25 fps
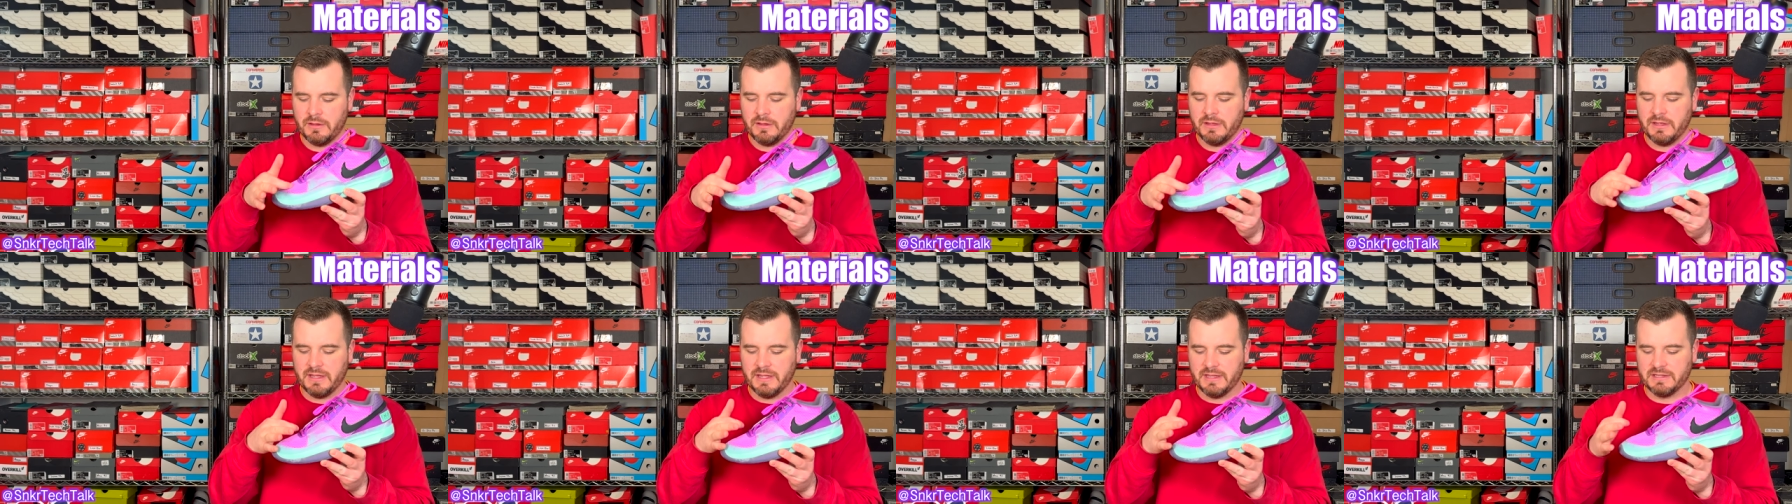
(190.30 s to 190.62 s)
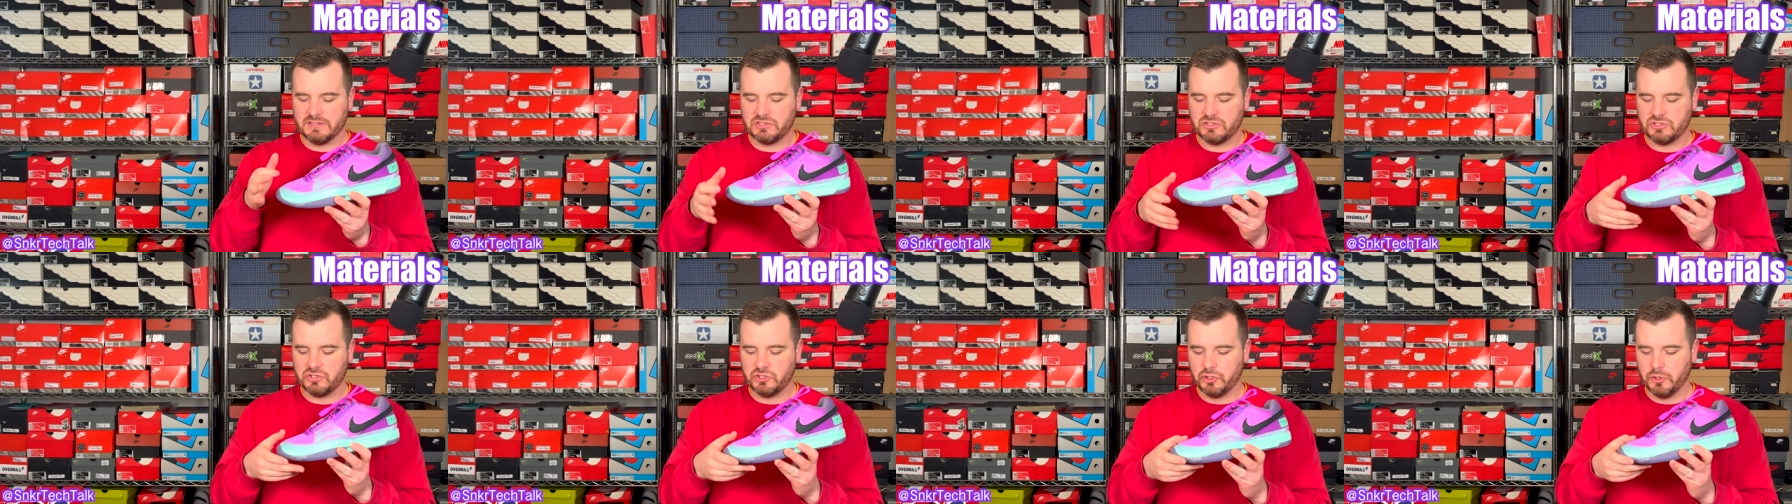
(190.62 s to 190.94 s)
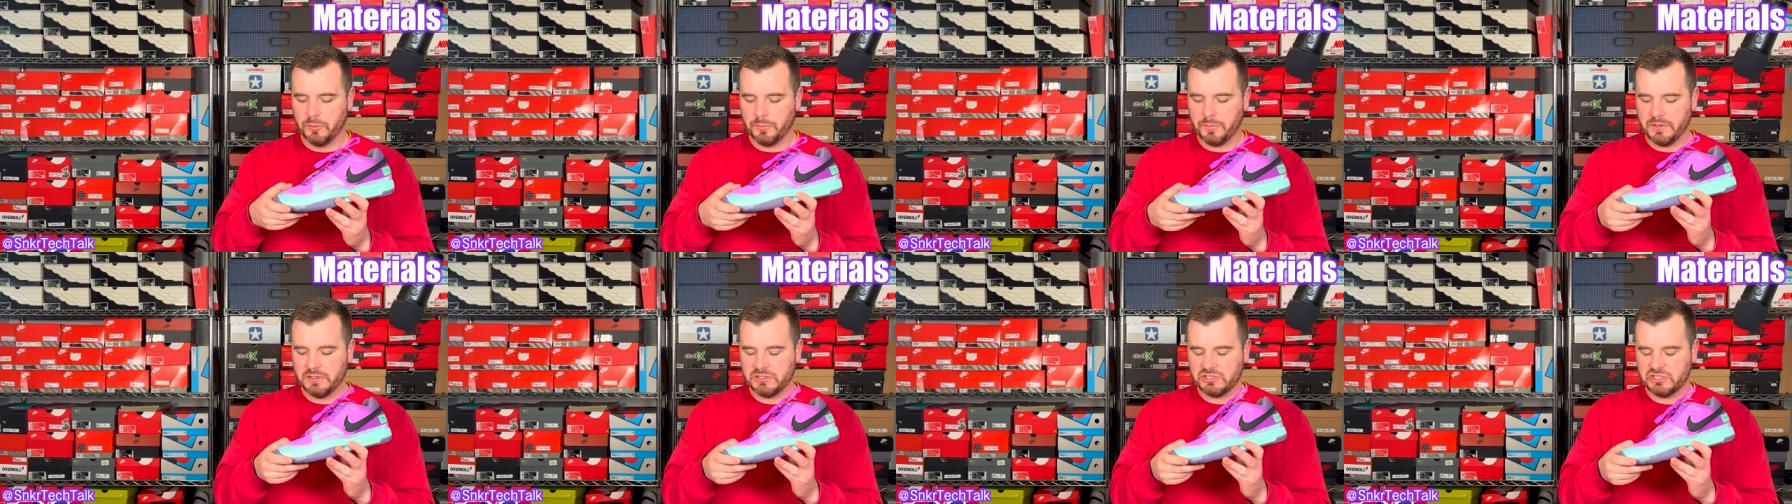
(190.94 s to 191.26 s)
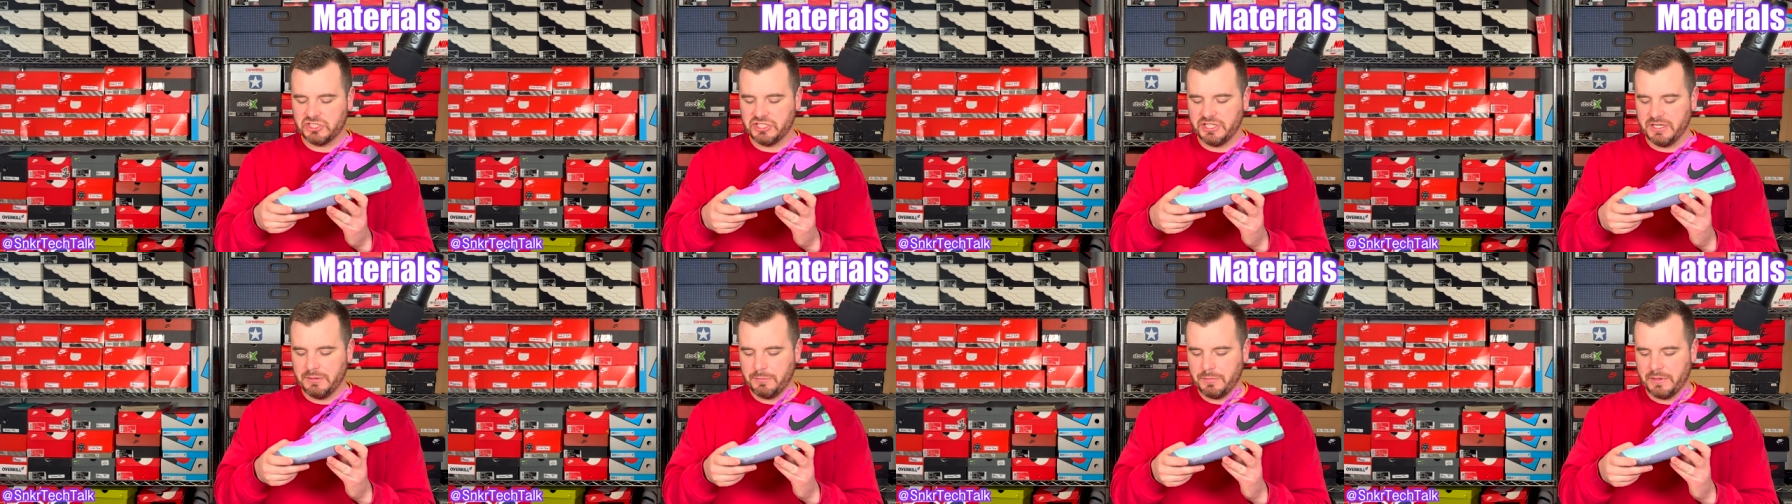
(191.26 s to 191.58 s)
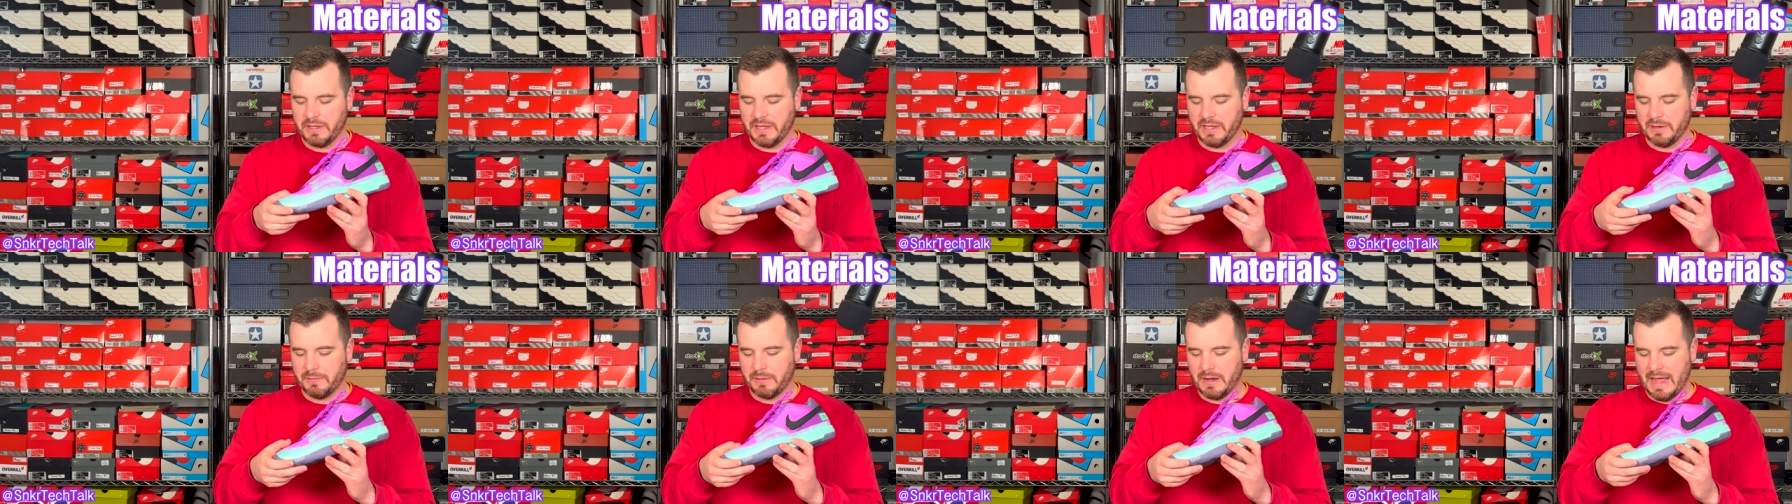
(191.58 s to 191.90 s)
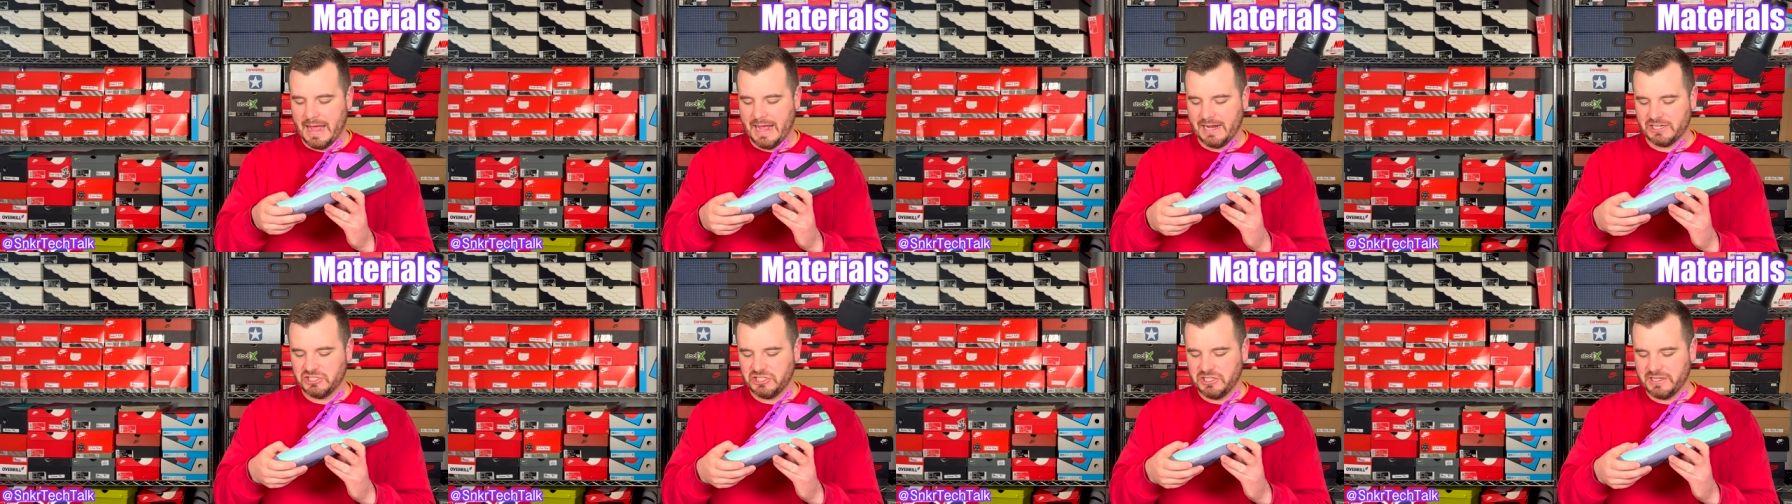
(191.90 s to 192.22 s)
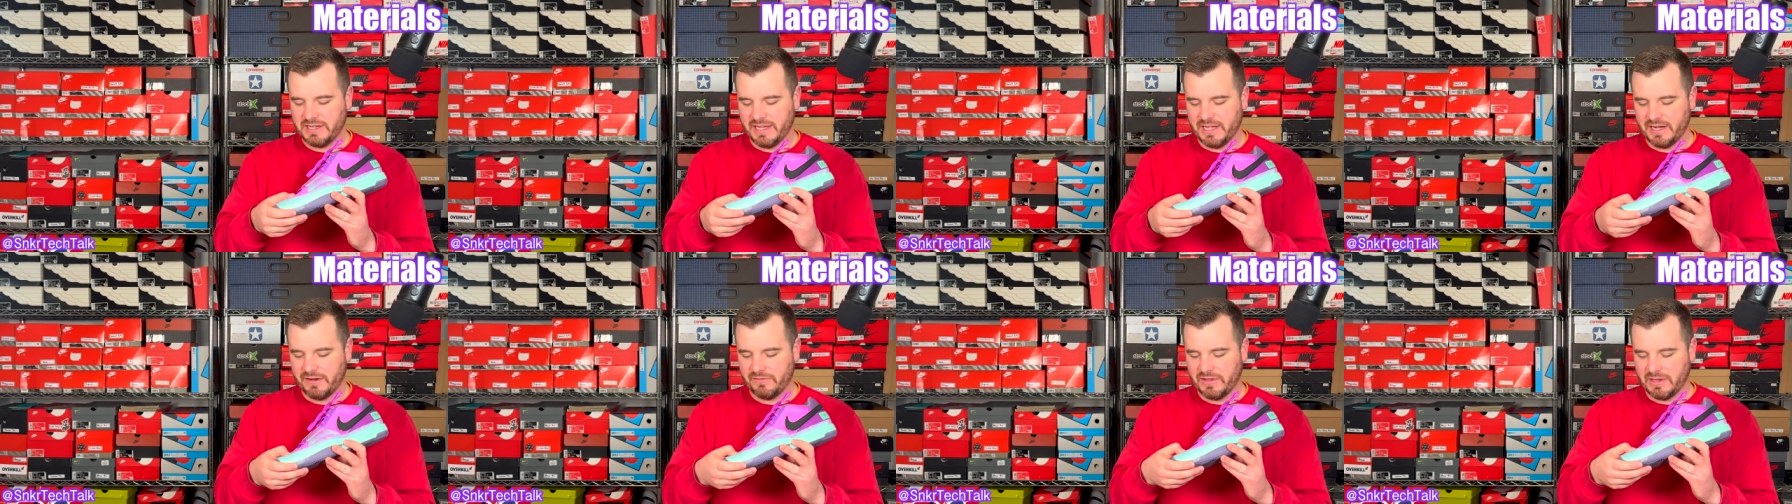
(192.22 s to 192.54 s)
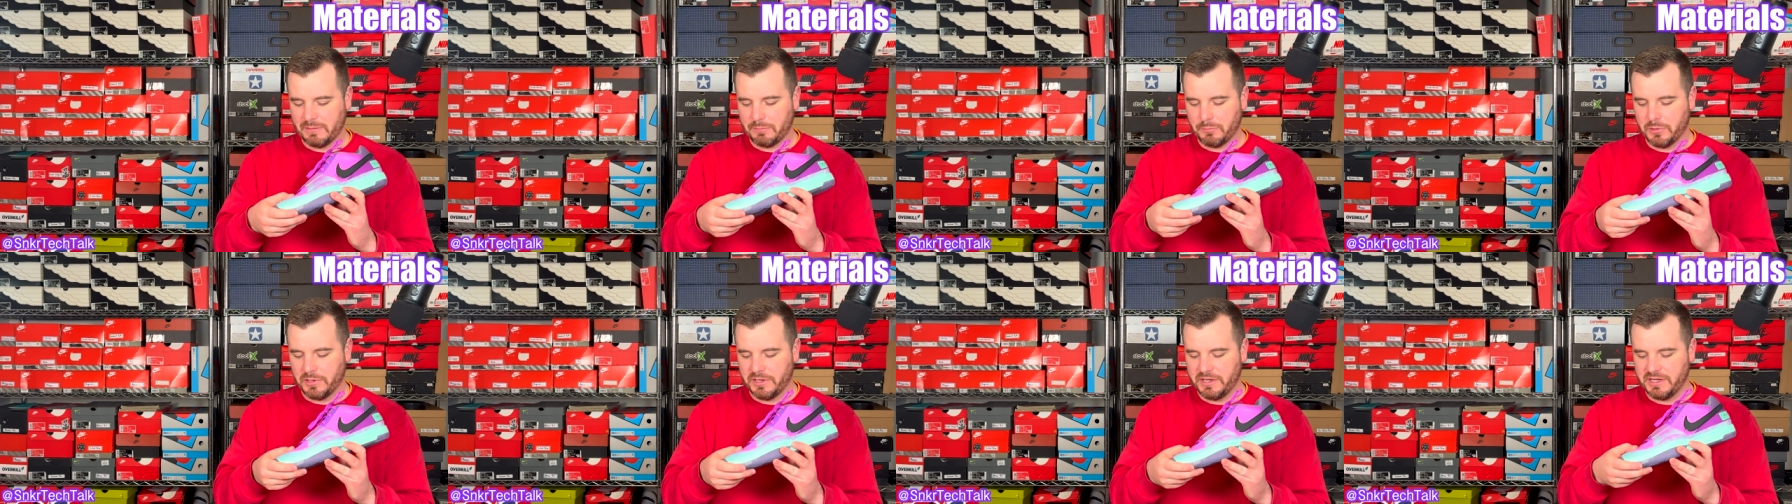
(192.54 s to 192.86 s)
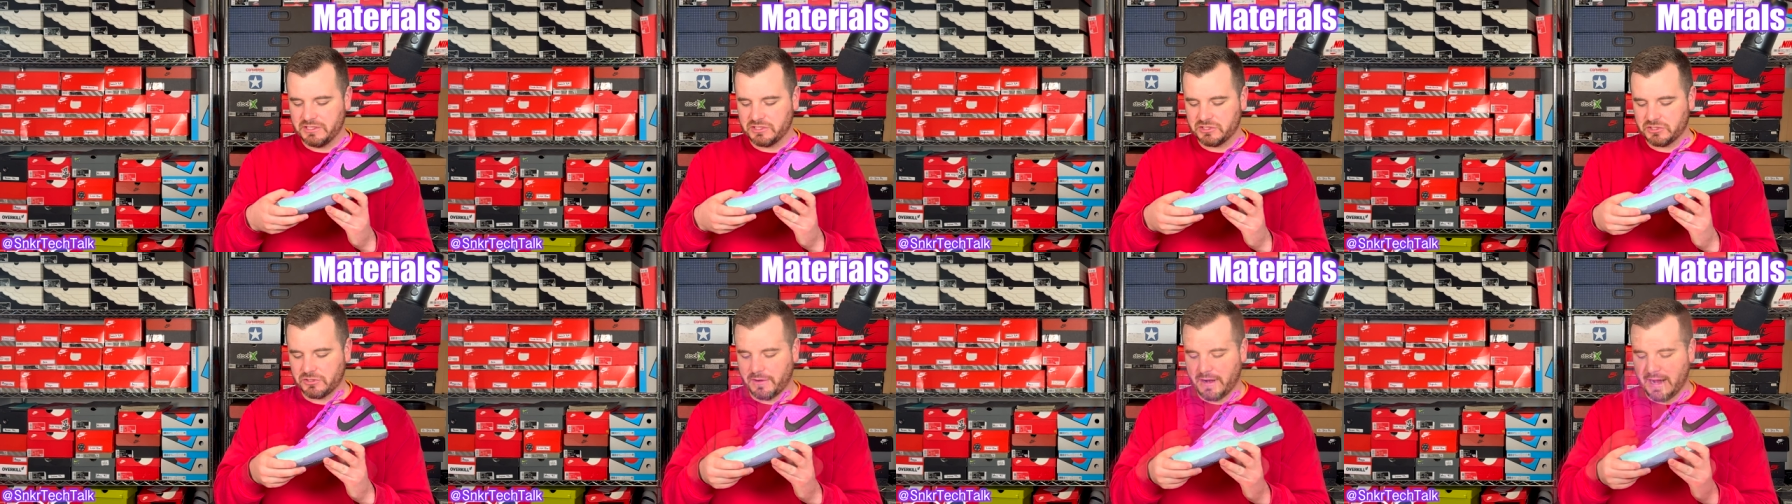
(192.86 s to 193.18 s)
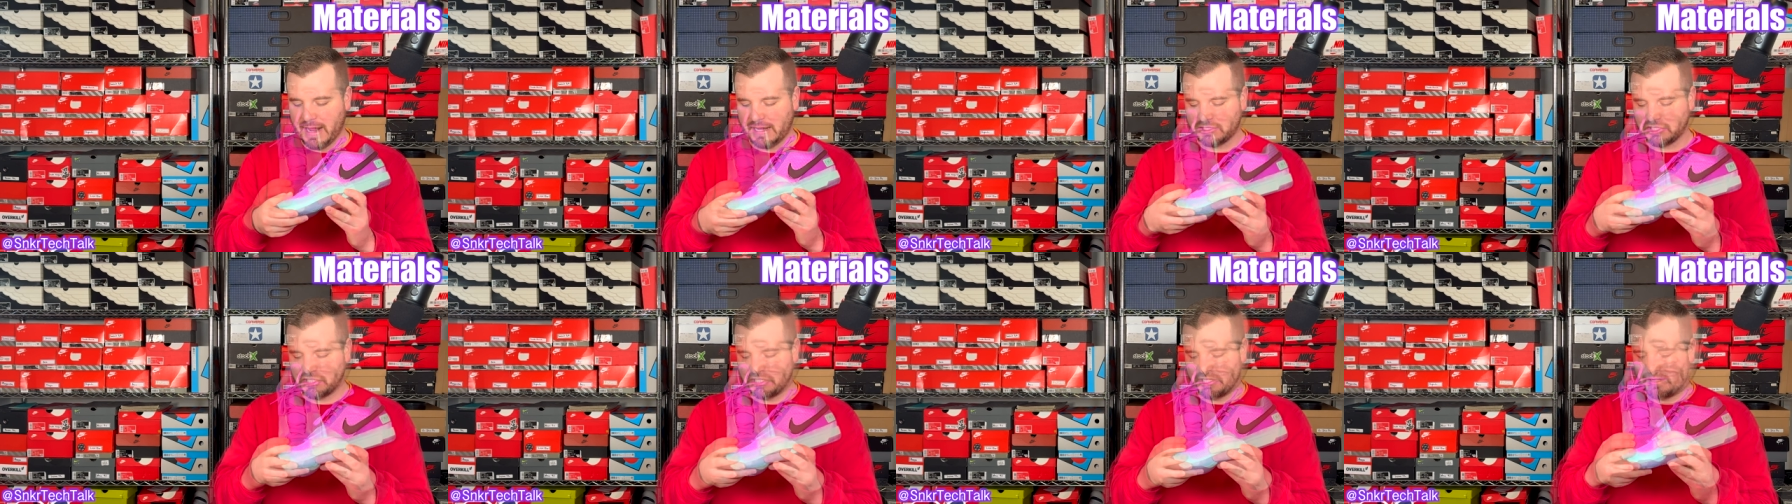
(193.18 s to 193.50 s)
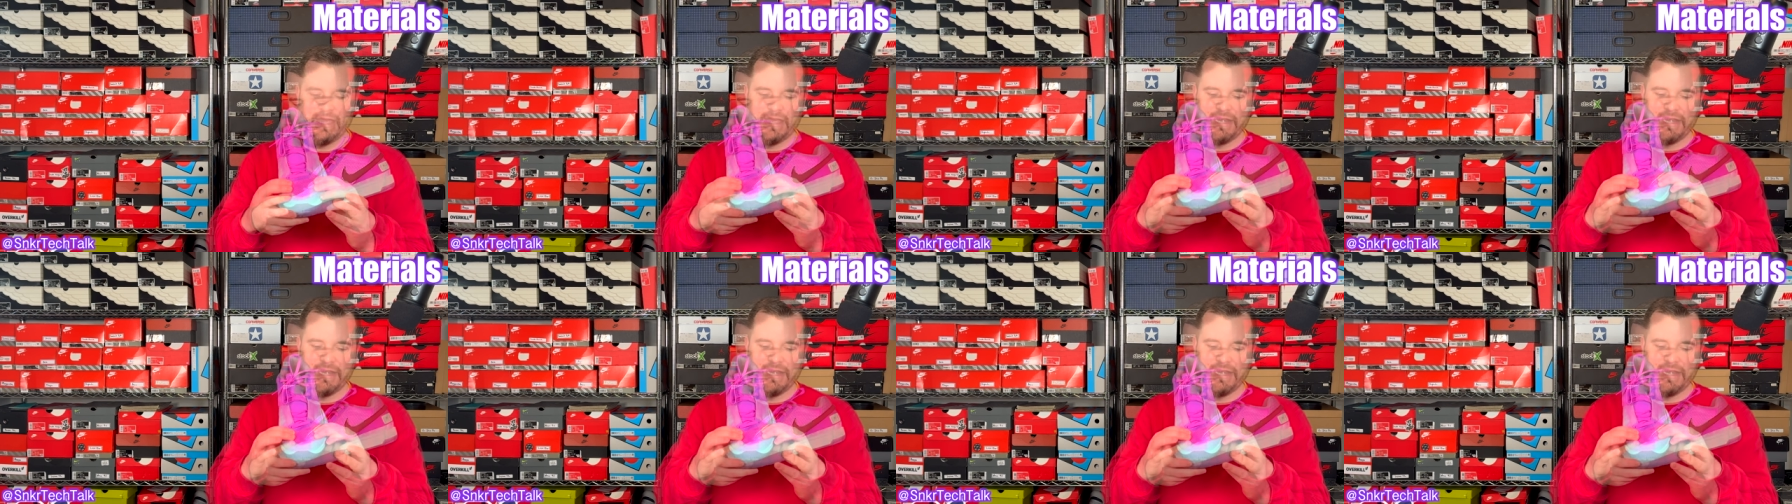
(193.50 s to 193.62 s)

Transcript: is super cheap and actually kind of like pretty scratchy